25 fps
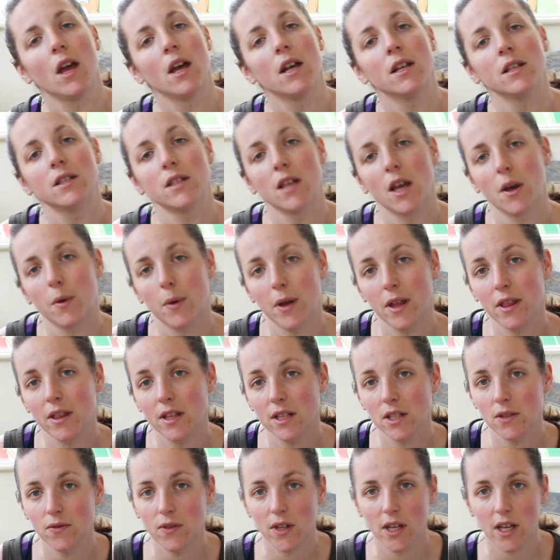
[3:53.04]
So in
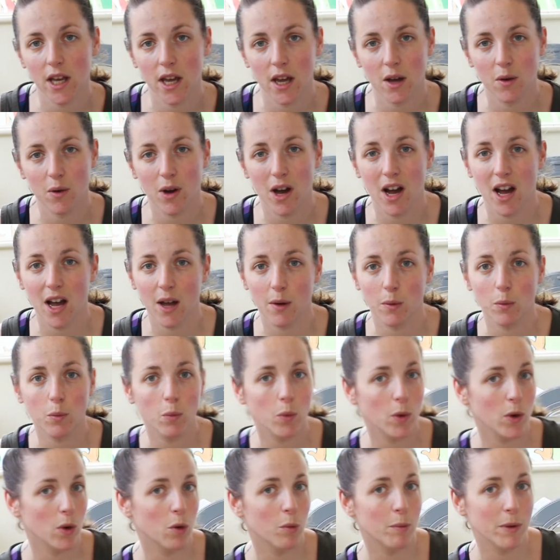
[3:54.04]
this video I
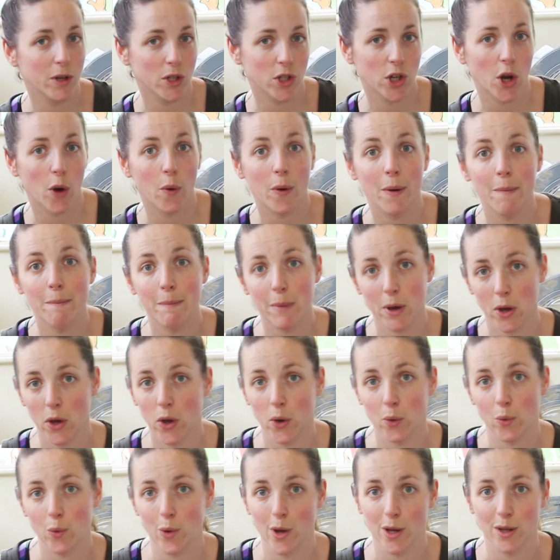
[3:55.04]
will be showing
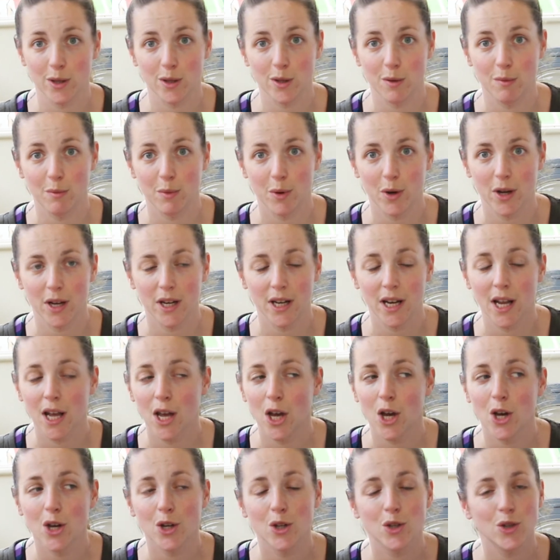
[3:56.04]
poo at some point,
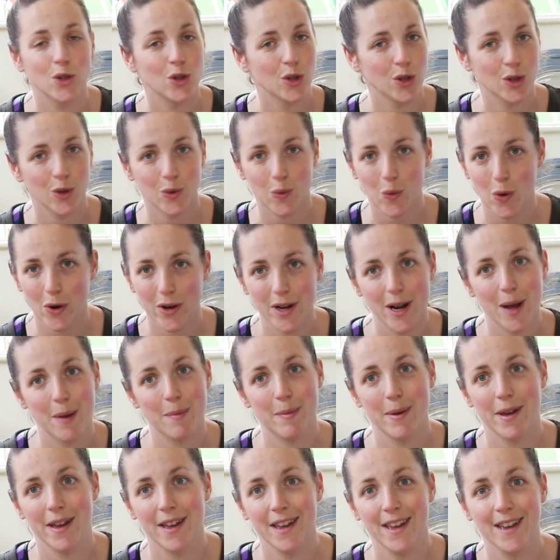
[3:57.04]
just one
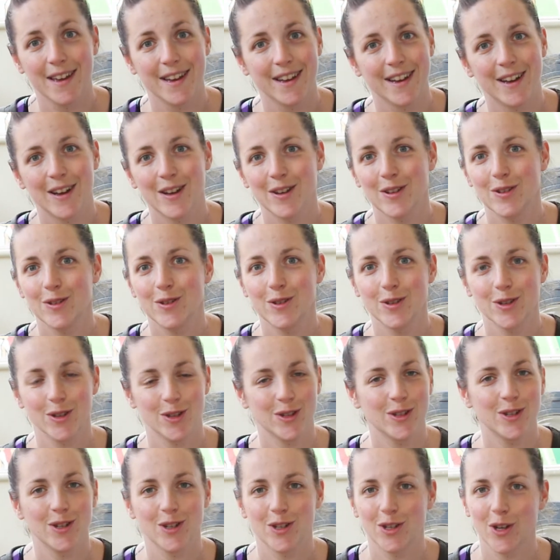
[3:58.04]
nappy,
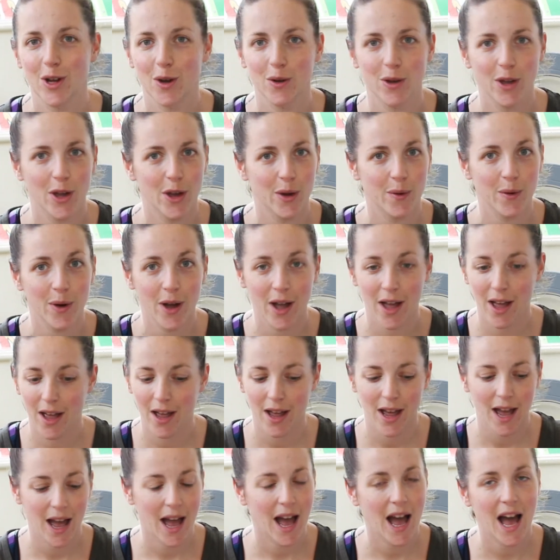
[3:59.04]
just to show you
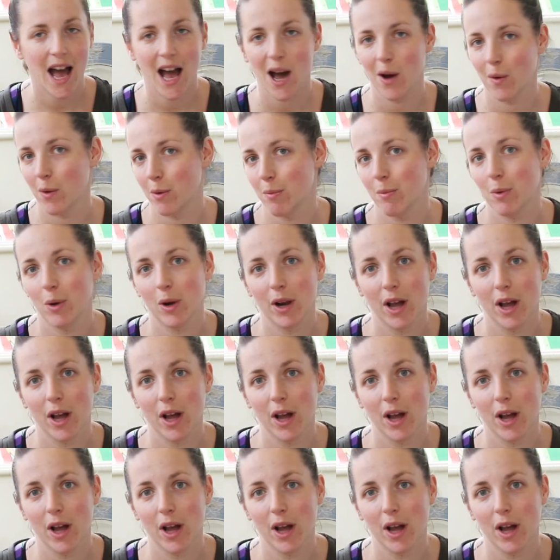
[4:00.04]
how we pull